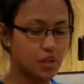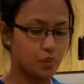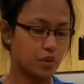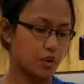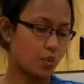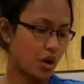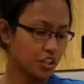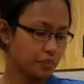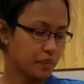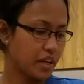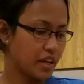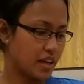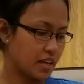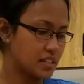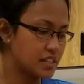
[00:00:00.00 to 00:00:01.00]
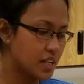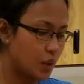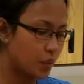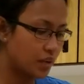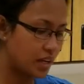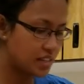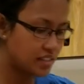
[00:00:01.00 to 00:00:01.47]
I want to wash my hands. I
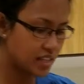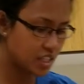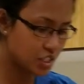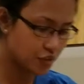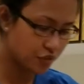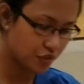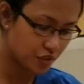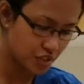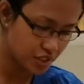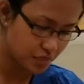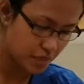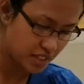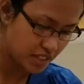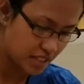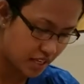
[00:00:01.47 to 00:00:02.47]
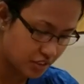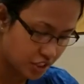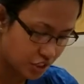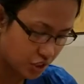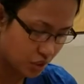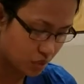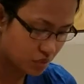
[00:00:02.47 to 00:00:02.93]
want to assess first Miss Sandra
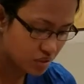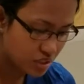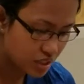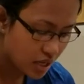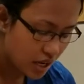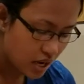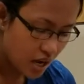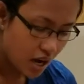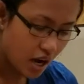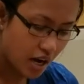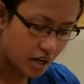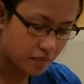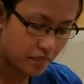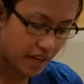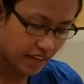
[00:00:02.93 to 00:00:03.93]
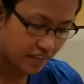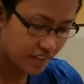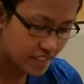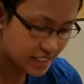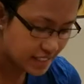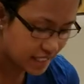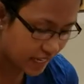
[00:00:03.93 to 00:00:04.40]
Jones'
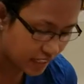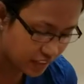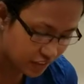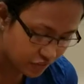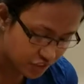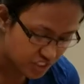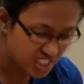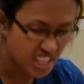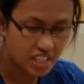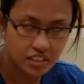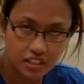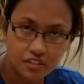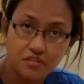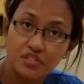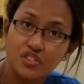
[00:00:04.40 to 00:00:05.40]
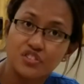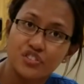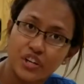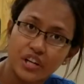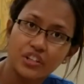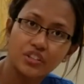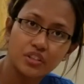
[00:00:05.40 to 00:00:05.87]
IV site if there's any
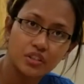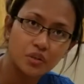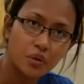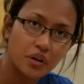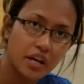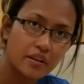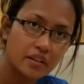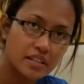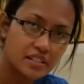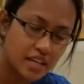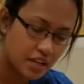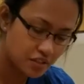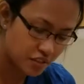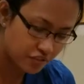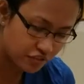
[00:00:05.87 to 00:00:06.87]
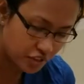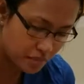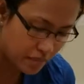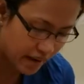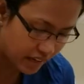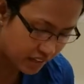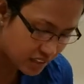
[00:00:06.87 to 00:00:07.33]
infiltration or any signs of
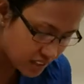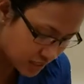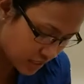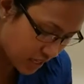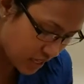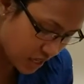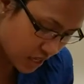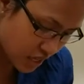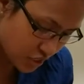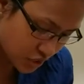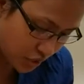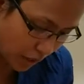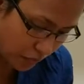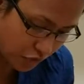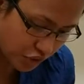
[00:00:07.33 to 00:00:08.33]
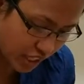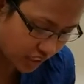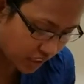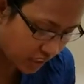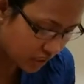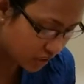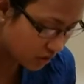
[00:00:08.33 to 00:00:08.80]
phlebitis. So I'm
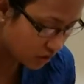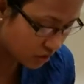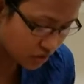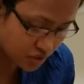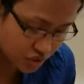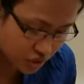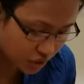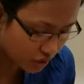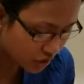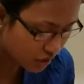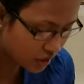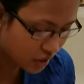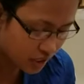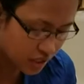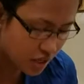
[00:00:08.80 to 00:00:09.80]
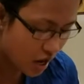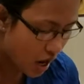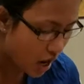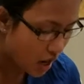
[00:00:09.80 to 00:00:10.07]
checking. It looks good.